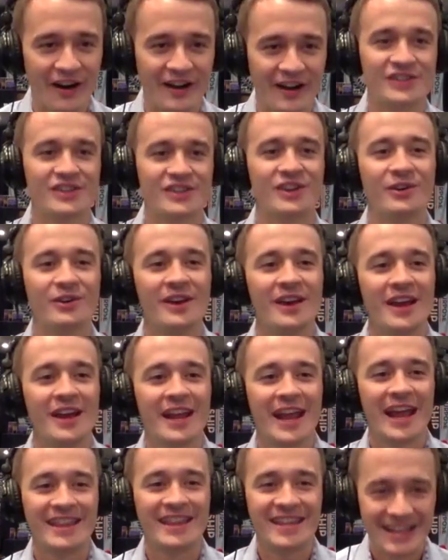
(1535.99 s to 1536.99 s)
And so
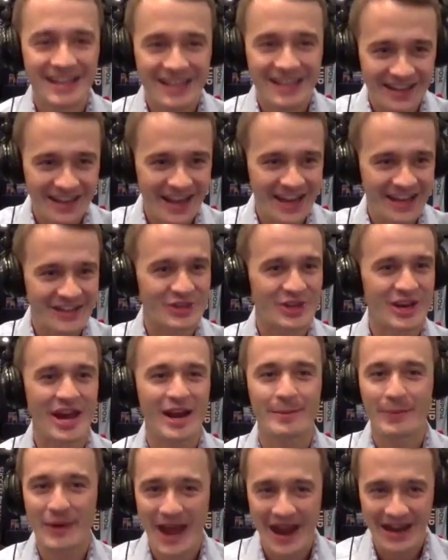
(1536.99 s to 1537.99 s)
at the end of the day, you got
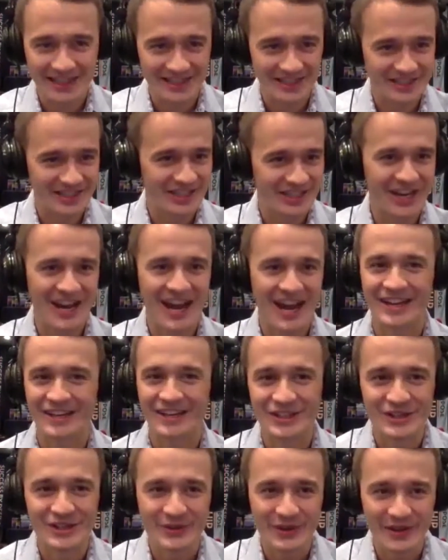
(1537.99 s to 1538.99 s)
to practice and you got to
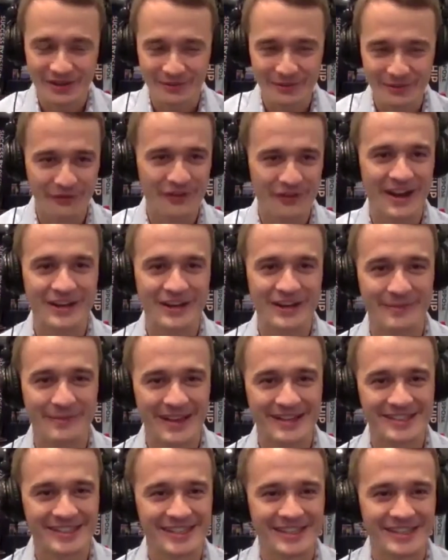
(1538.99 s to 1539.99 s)
do it and refine your
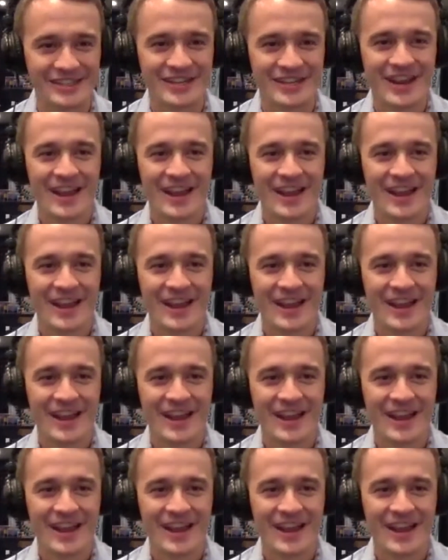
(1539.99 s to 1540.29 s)
message.